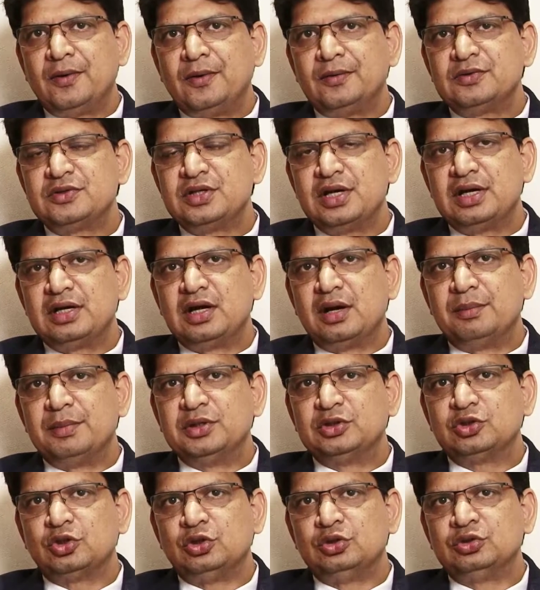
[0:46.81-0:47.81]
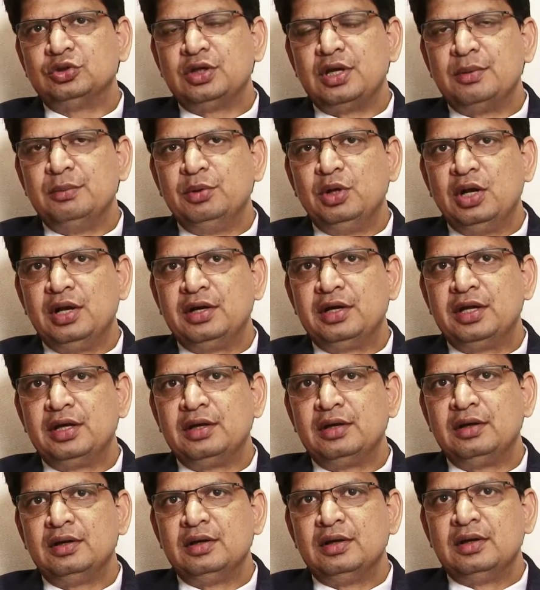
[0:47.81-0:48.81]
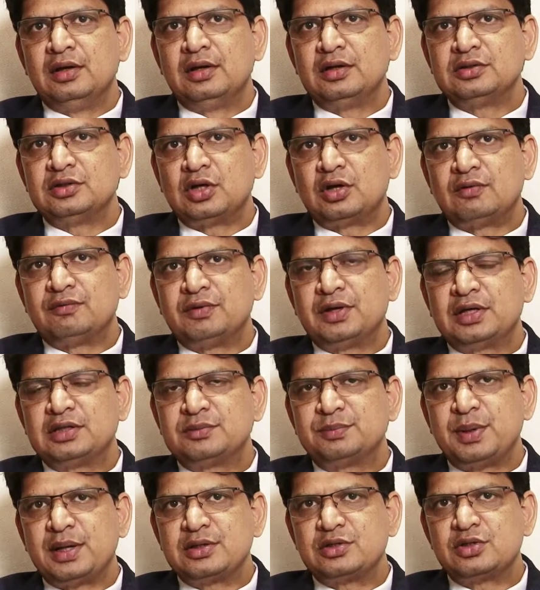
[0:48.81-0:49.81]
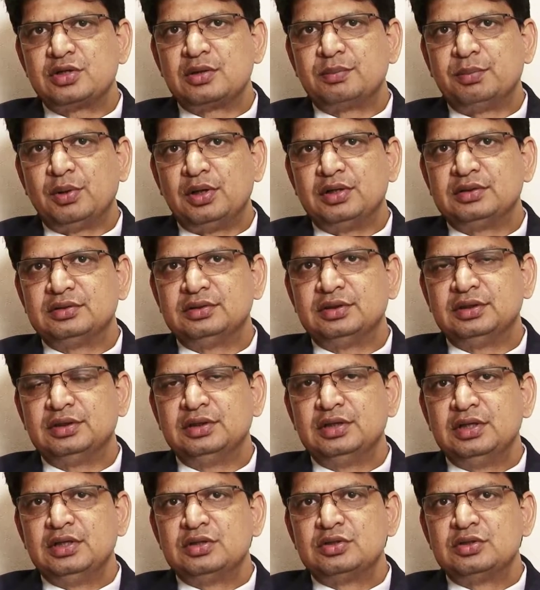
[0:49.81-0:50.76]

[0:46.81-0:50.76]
state governments also emulating a sort of a expansionary policy.